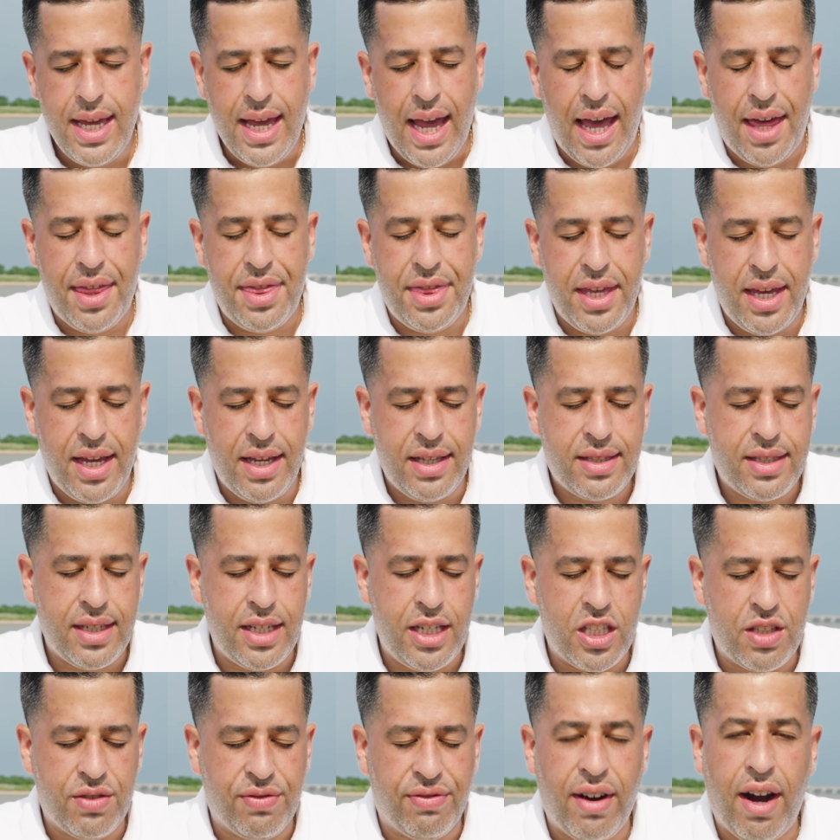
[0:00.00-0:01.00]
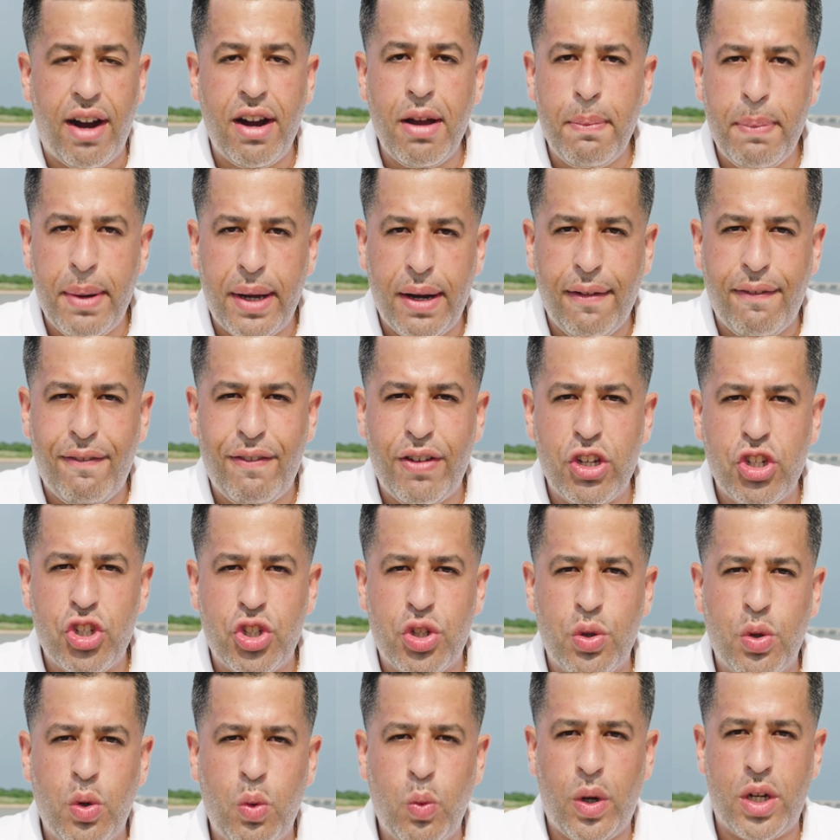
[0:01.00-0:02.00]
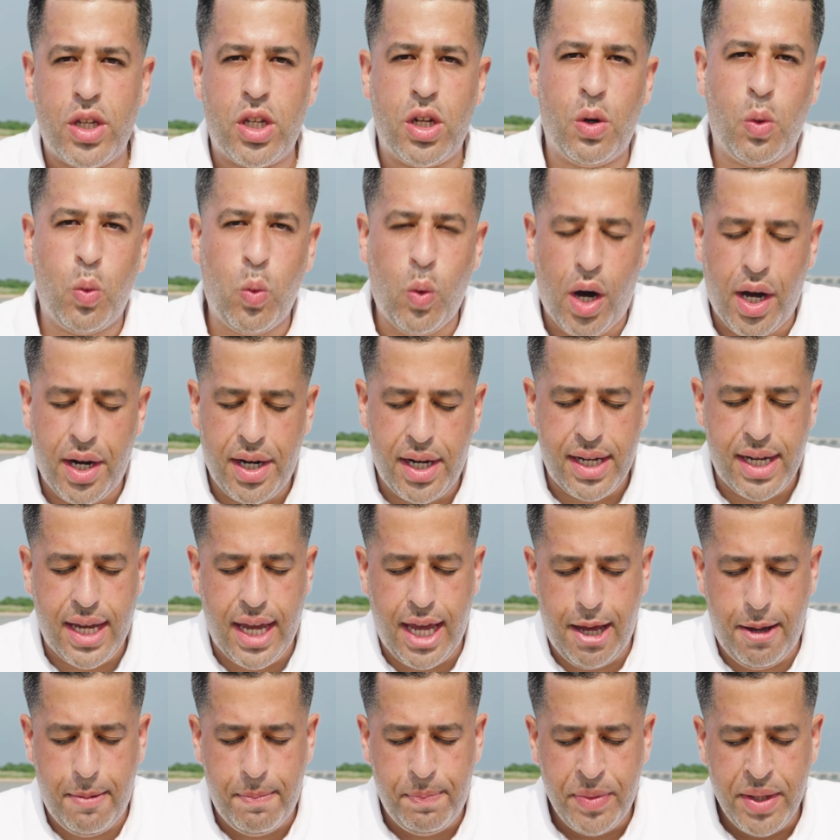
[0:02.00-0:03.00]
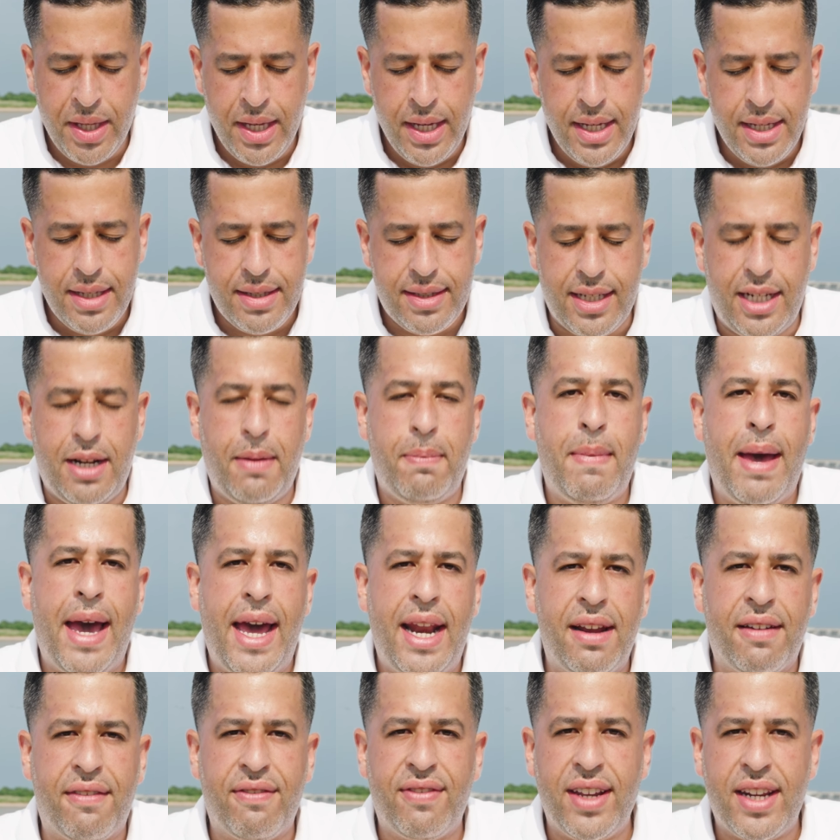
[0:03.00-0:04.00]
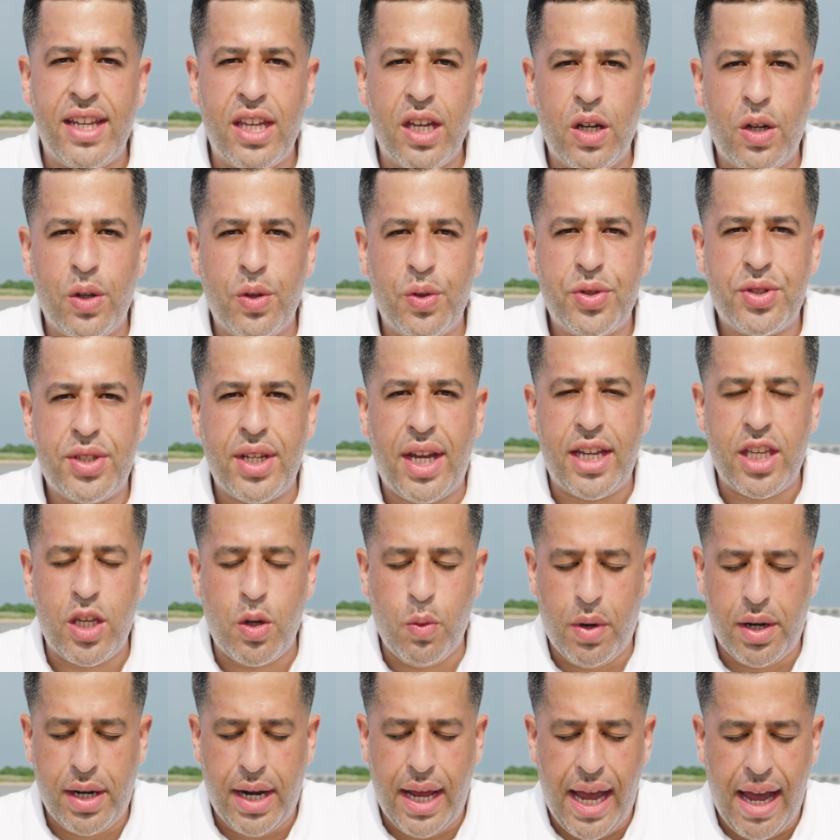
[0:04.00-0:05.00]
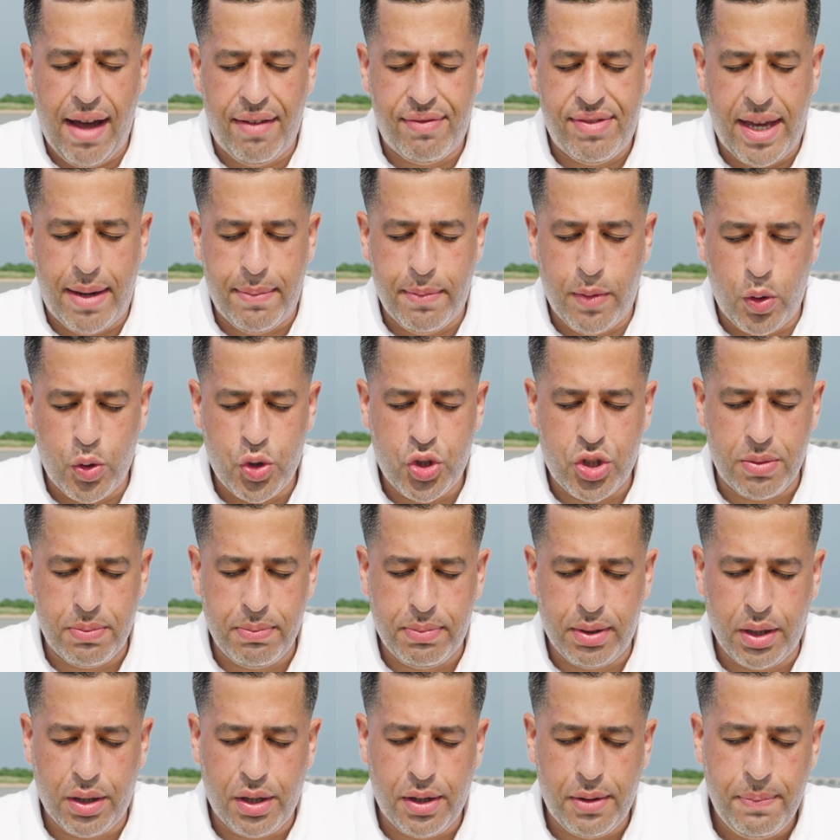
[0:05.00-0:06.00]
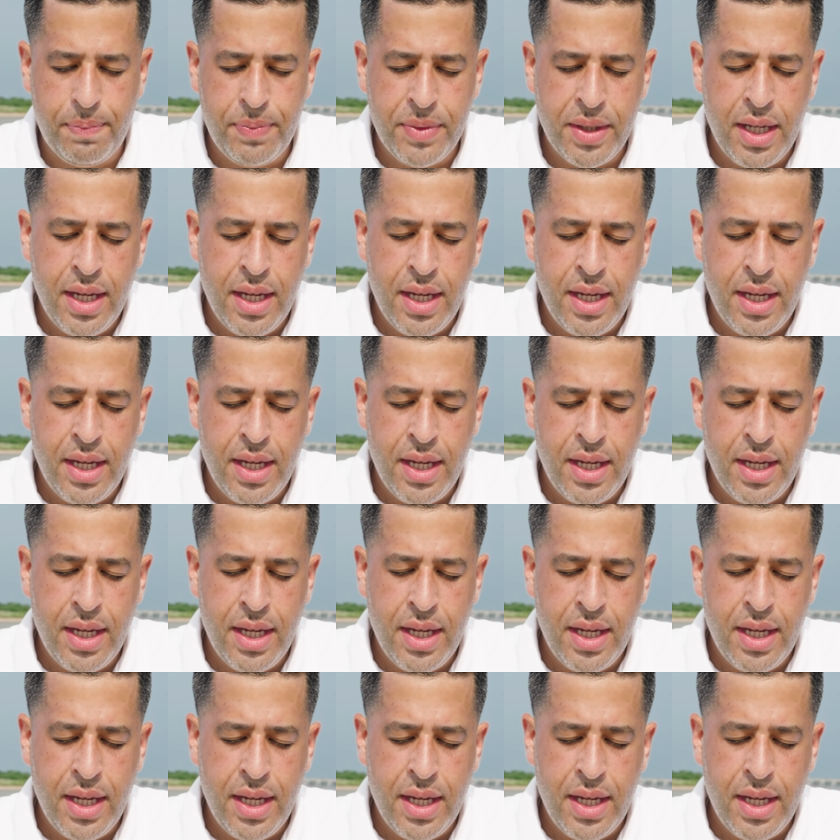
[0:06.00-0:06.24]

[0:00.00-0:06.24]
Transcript: And this is very beneficial when you want to get cinematic videos and you want to have that motion blur.